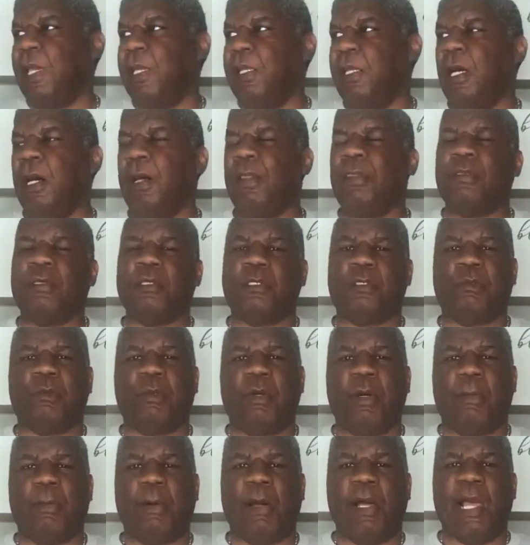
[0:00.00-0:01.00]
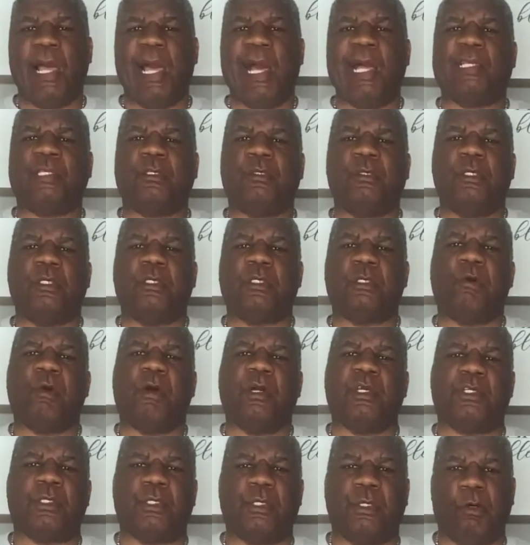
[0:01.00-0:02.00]
and others will ask you this
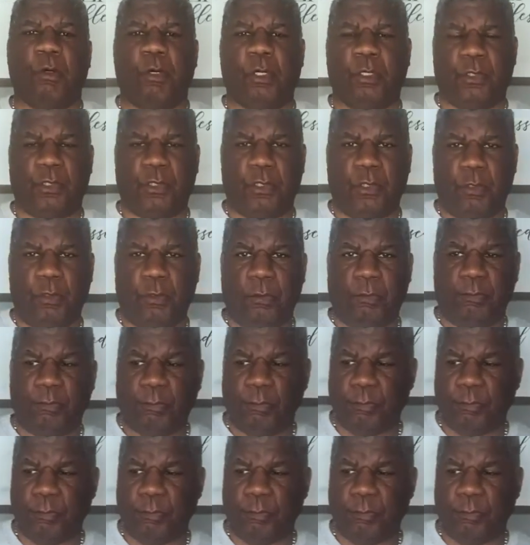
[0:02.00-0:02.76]
question also.